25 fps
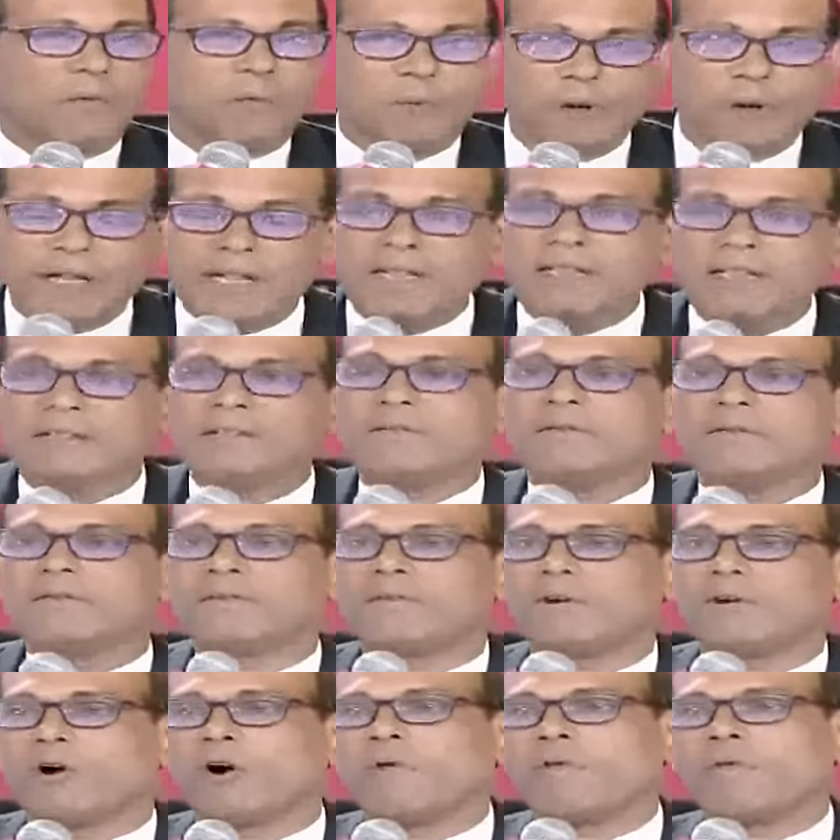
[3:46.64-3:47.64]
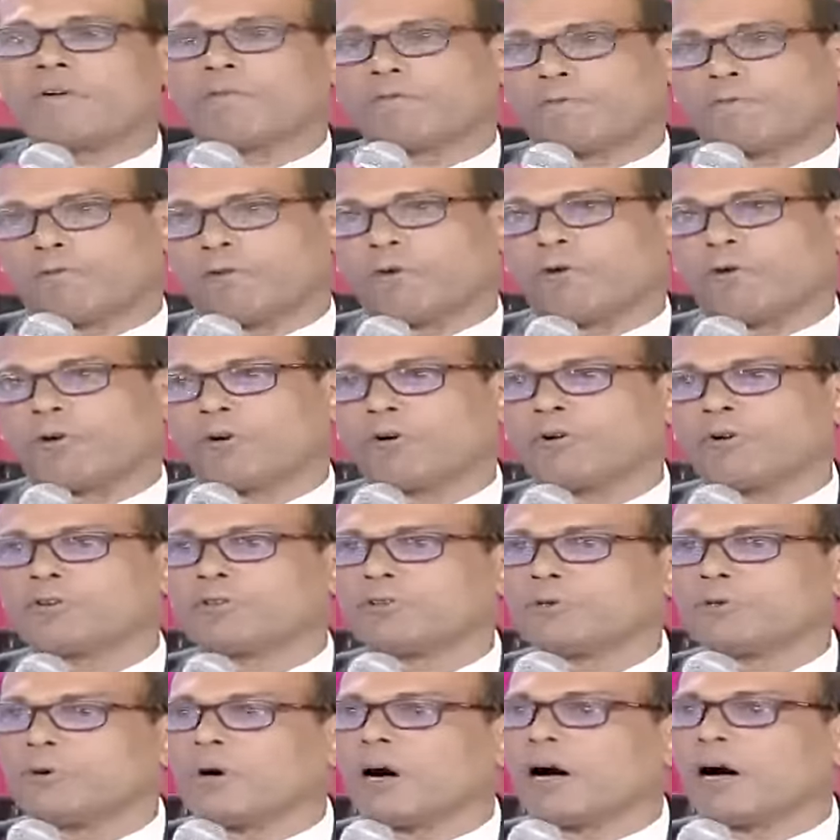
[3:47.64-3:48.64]
will overflow
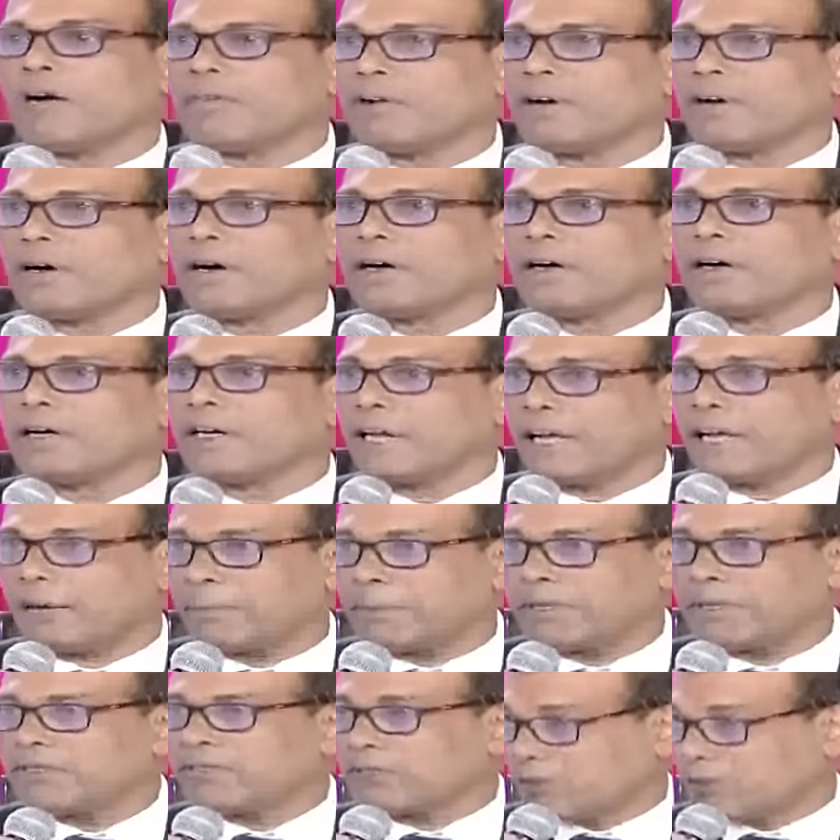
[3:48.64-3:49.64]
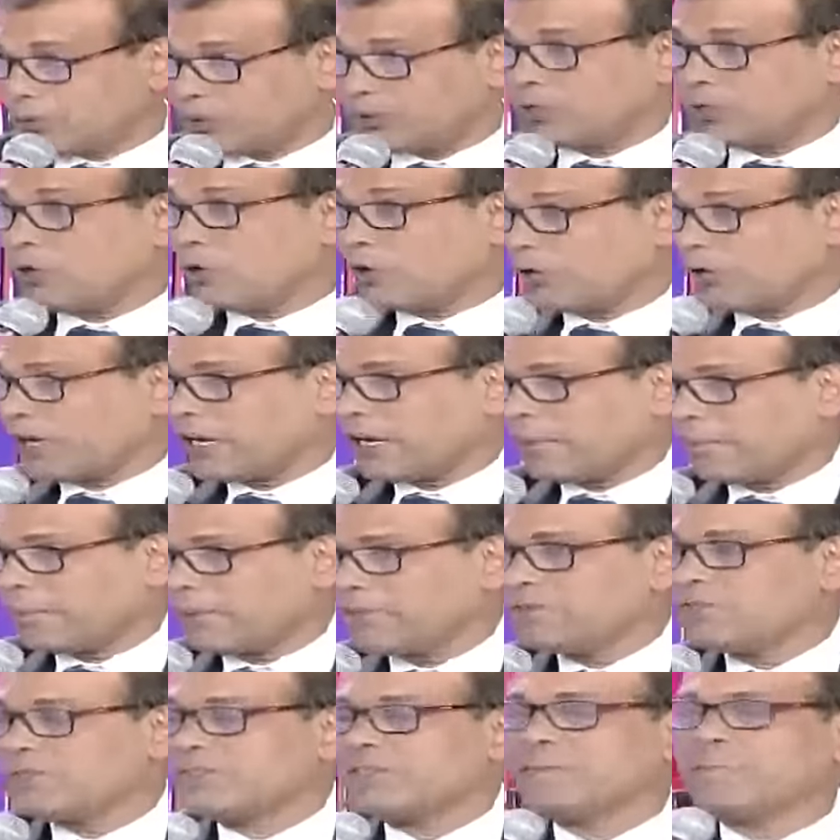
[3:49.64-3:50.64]
to our neighbors, to your
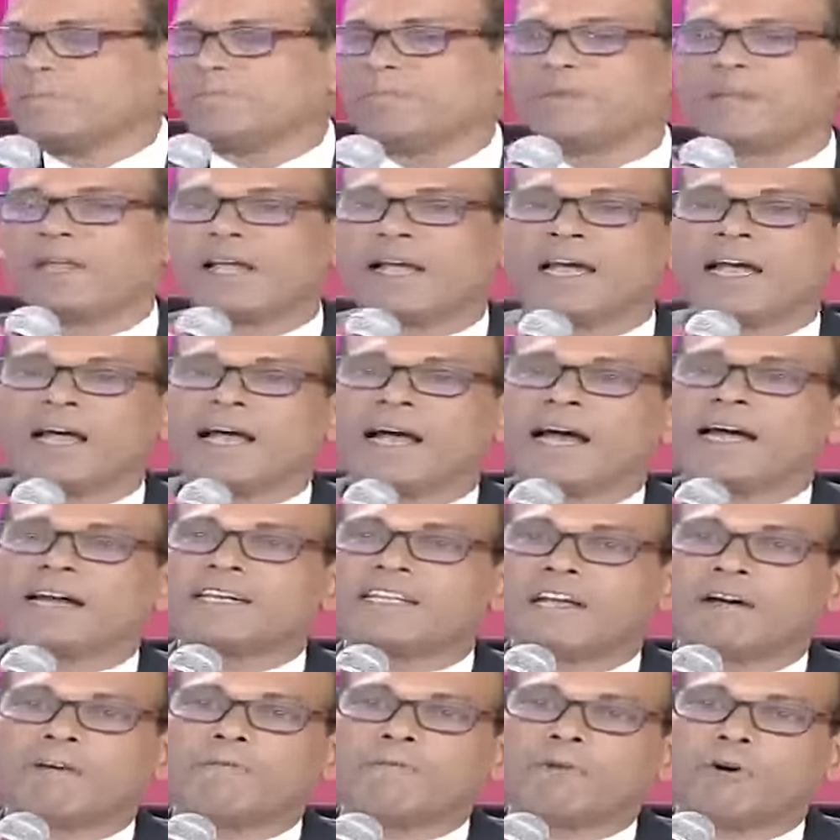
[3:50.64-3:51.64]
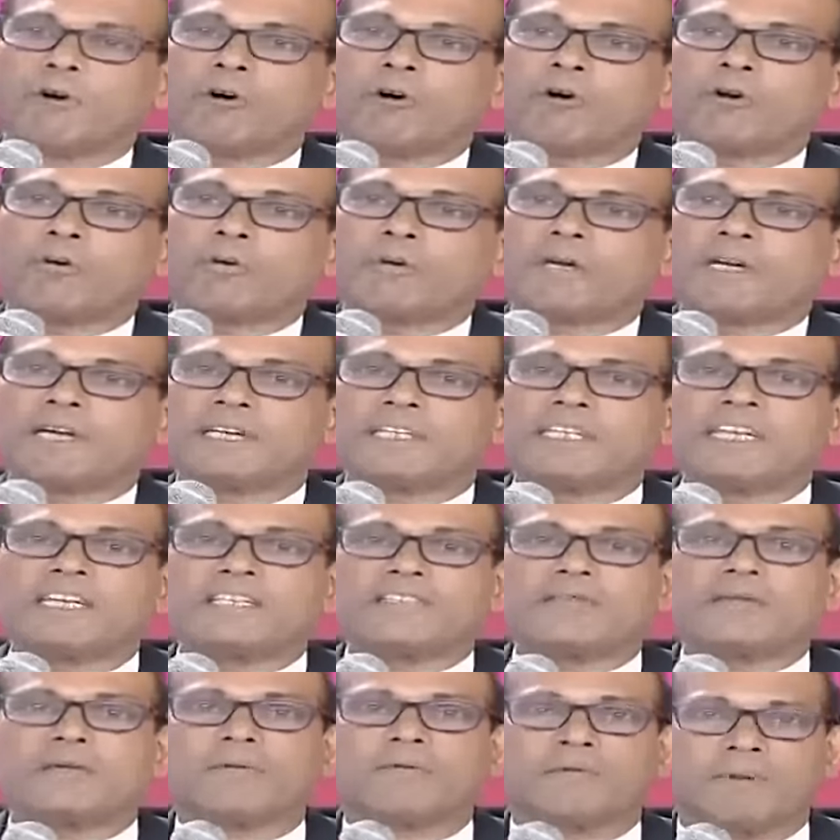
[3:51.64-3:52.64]
neighbors. And therefore, it
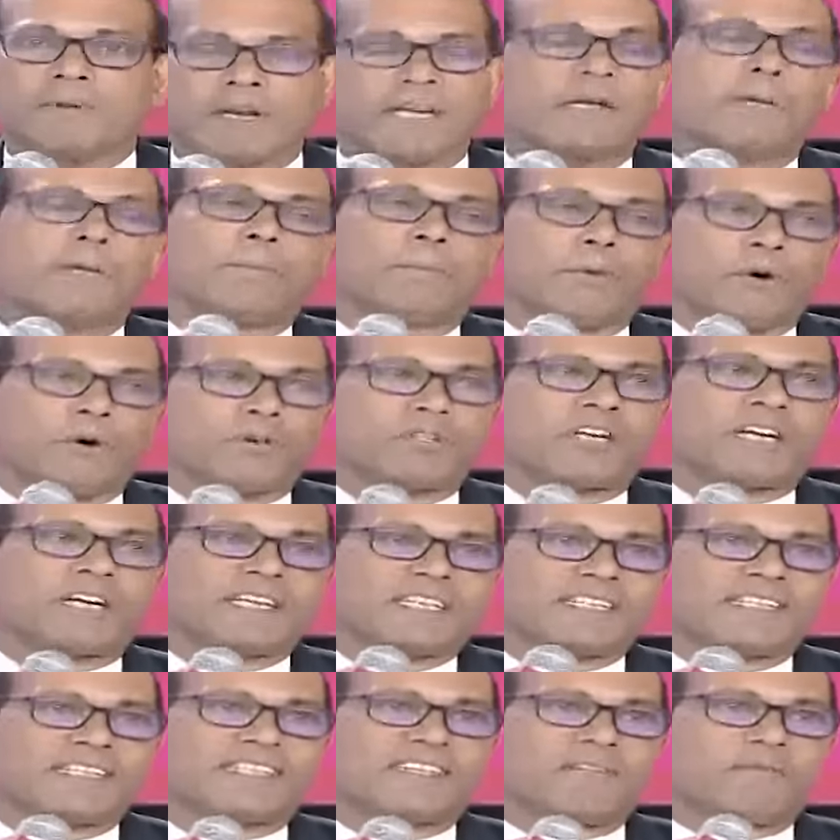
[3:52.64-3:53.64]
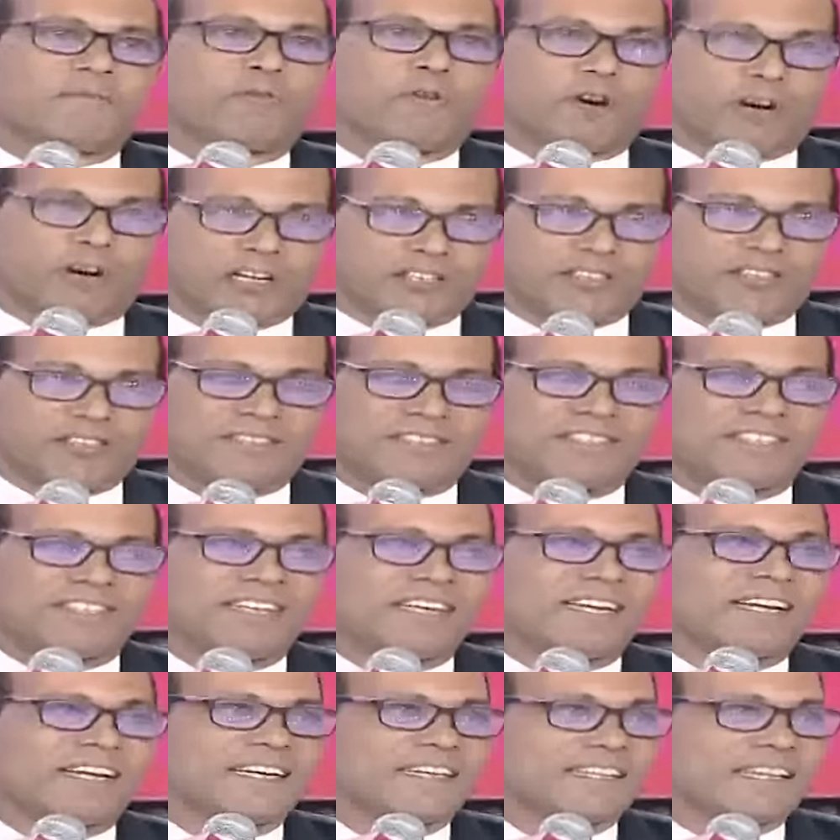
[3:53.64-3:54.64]
is very important for us
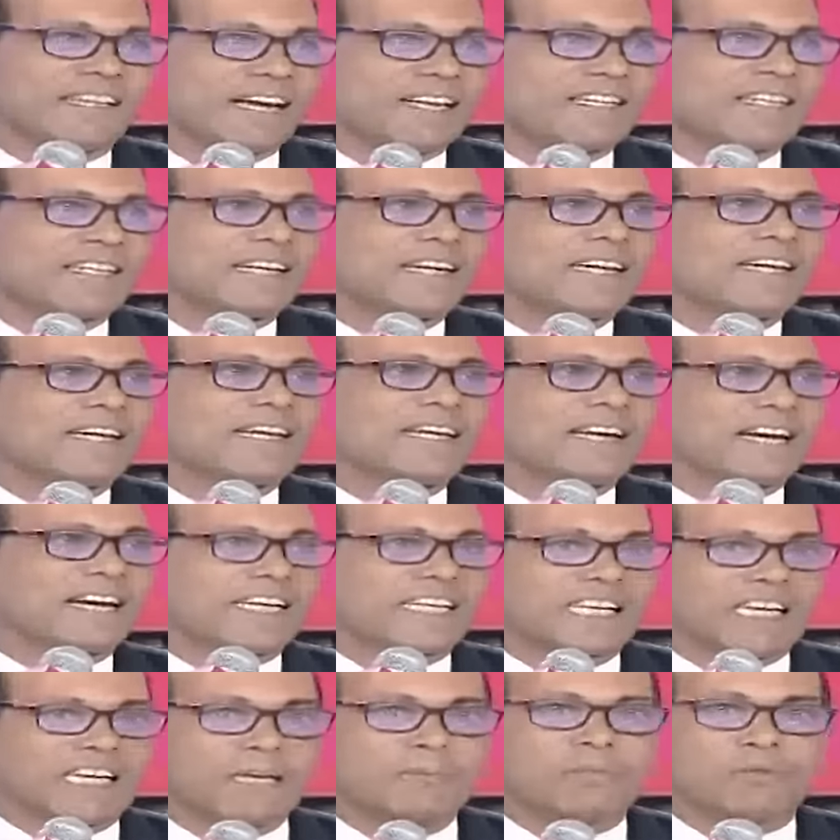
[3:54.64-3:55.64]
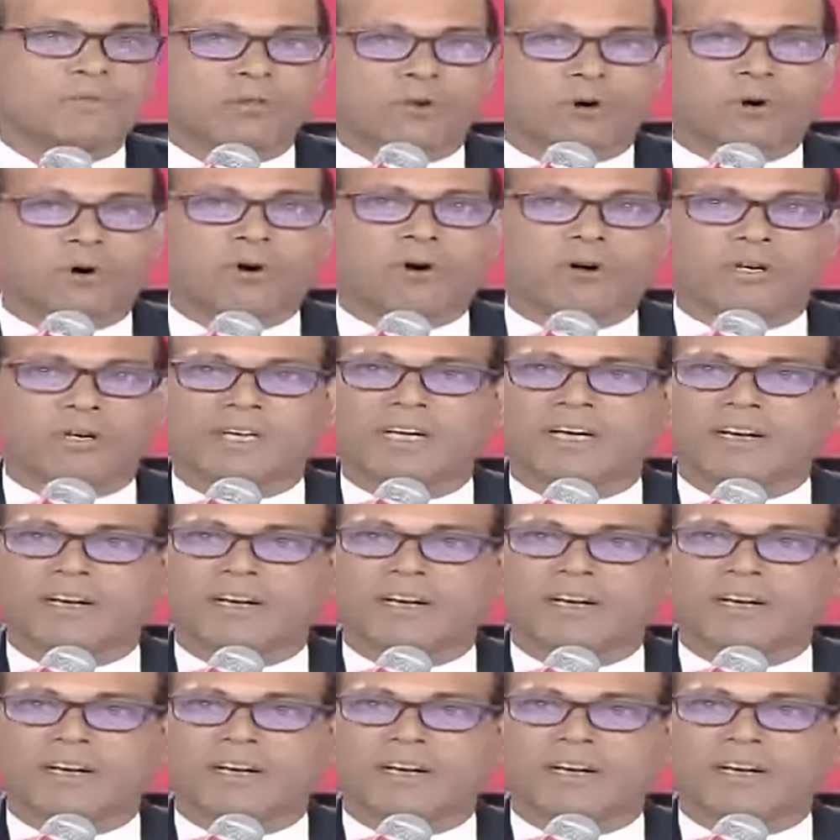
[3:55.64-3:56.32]
that India keeps on